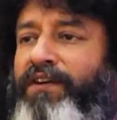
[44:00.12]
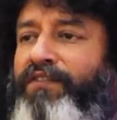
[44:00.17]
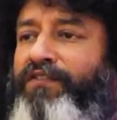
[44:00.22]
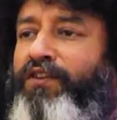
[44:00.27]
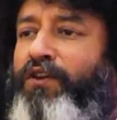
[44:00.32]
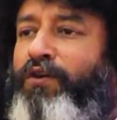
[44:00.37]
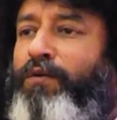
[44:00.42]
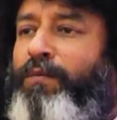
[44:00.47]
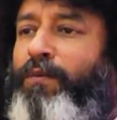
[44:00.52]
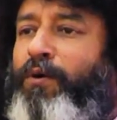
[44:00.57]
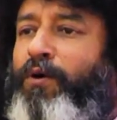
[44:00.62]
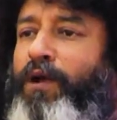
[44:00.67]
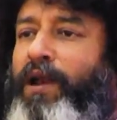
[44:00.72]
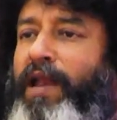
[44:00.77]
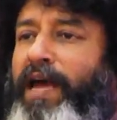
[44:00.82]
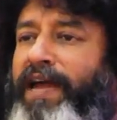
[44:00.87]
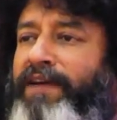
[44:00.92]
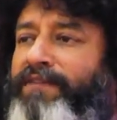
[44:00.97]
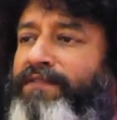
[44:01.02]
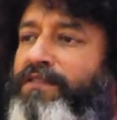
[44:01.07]
a few more
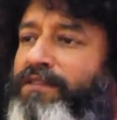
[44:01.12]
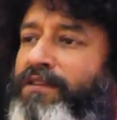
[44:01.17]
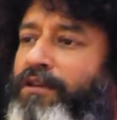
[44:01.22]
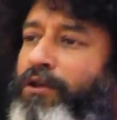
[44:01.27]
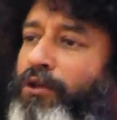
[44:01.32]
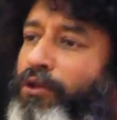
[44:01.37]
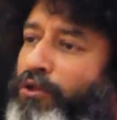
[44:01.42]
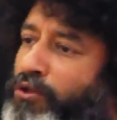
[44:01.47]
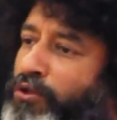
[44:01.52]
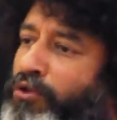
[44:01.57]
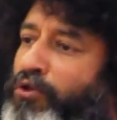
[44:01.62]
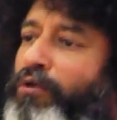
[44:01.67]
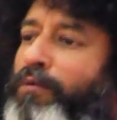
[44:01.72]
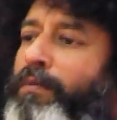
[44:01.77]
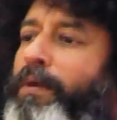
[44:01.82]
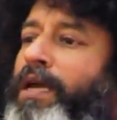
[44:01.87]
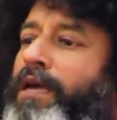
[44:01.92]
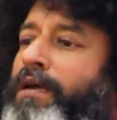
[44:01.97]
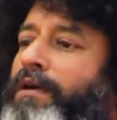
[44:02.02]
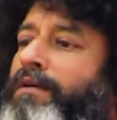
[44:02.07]
lives through
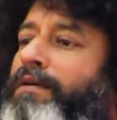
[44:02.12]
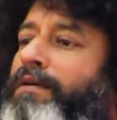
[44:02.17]
me.